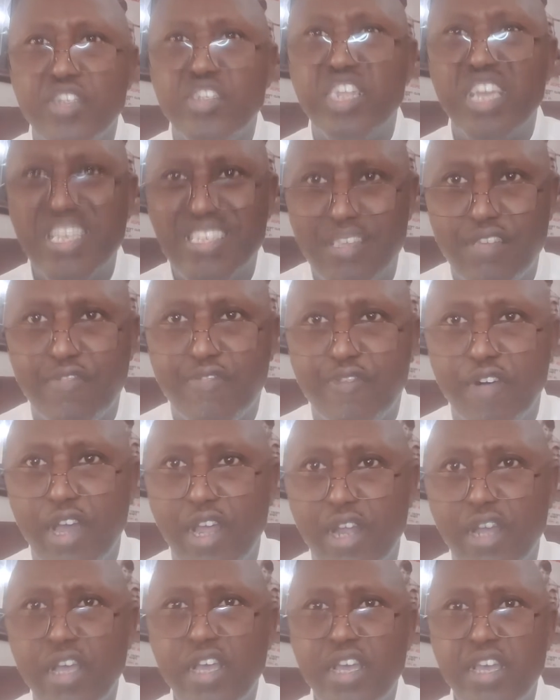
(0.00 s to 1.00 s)
a decent
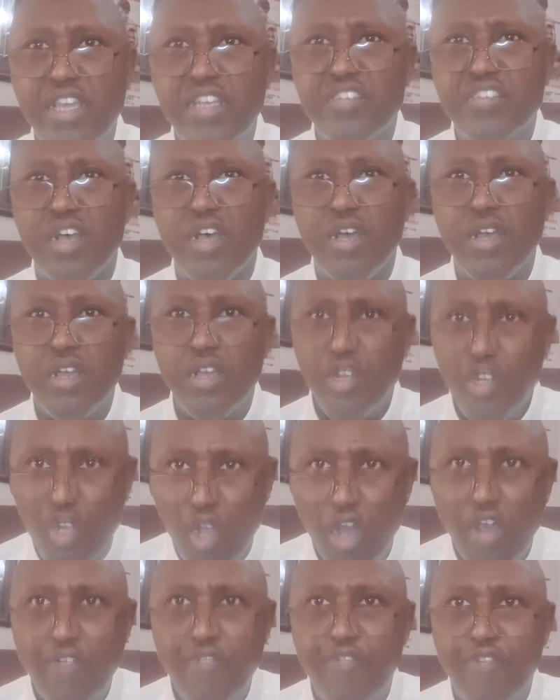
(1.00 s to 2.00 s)
fighter. He's a
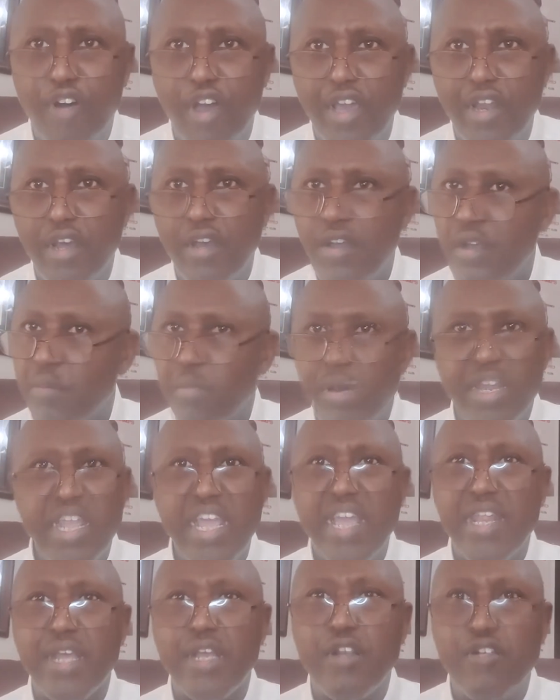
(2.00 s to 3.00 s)
good fighter, but
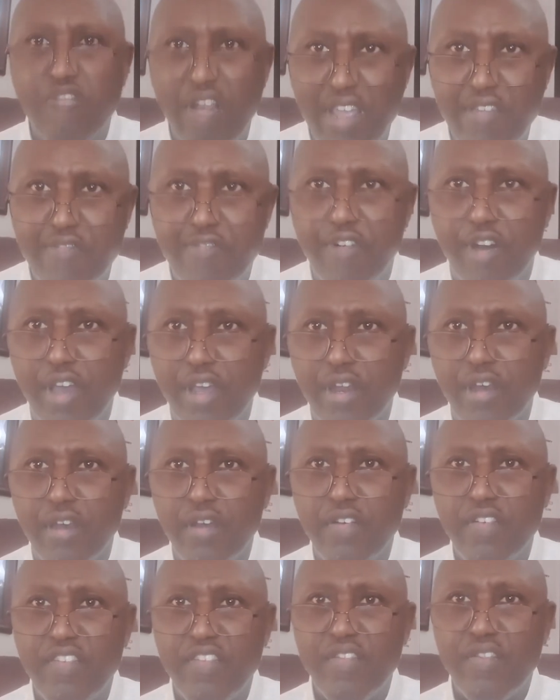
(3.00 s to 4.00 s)
he ain't a great fighter.
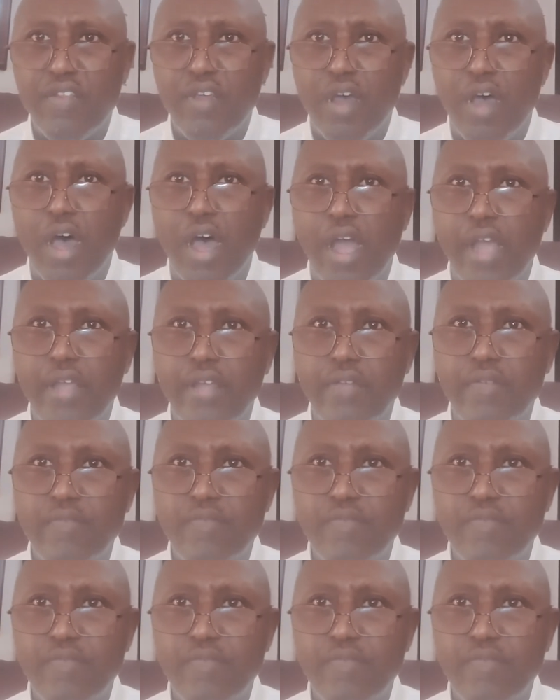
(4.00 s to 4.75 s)
Alright?